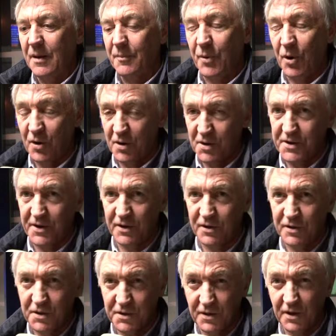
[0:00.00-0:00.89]
Paul's
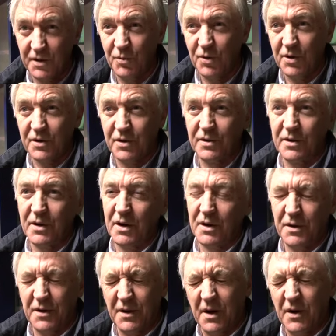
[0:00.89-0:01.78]
dog Skywalker,
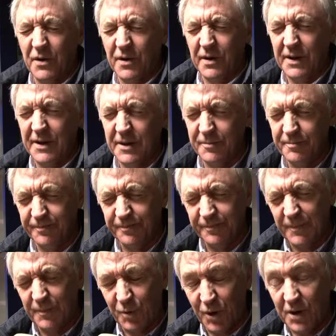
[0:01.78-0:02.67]
our, our uh,
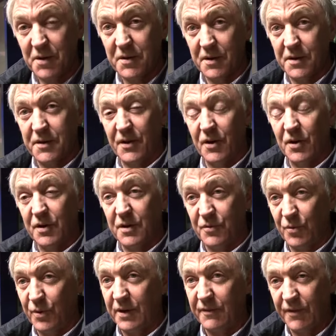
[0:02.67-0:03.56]
priceless dog,
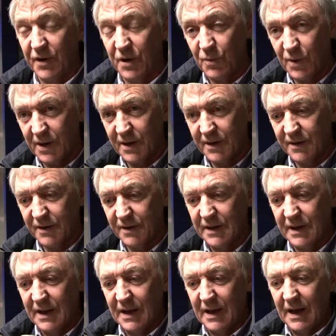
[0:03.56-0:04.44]
is running very well here,
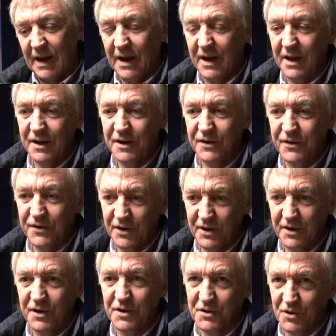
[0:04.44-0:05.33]
and
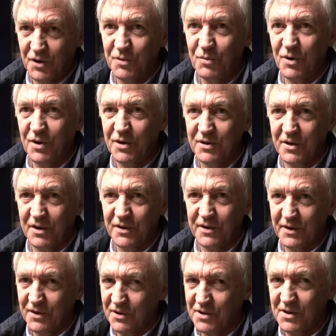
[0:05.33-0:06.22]
the
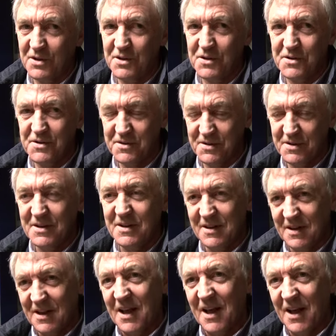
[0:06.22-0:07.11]
Skywalker dog is
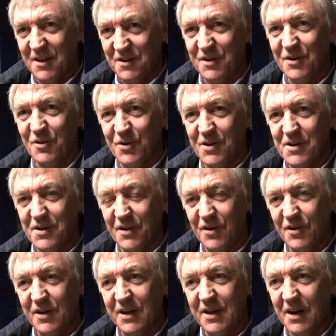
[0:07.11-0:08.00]
a serious
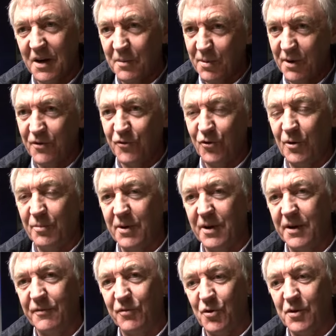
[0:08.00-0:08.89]
dog. He got a bit of trouble
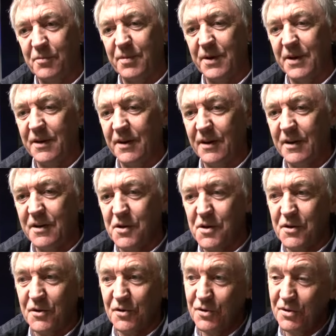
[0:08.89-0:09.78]
at the first spin tonight,
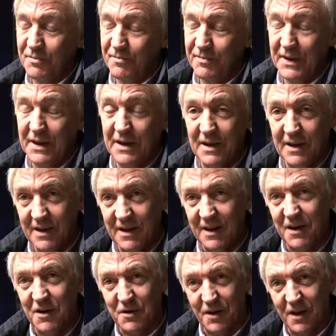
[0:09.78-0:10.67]
so
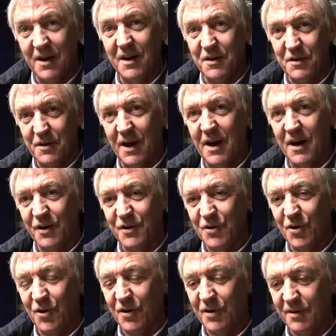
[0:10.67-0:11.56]
it's it's a hard
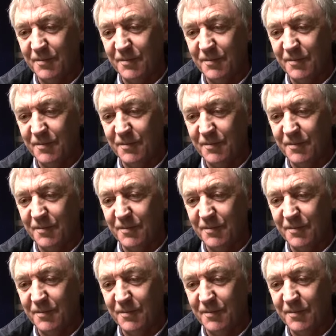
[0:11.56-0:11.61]
call.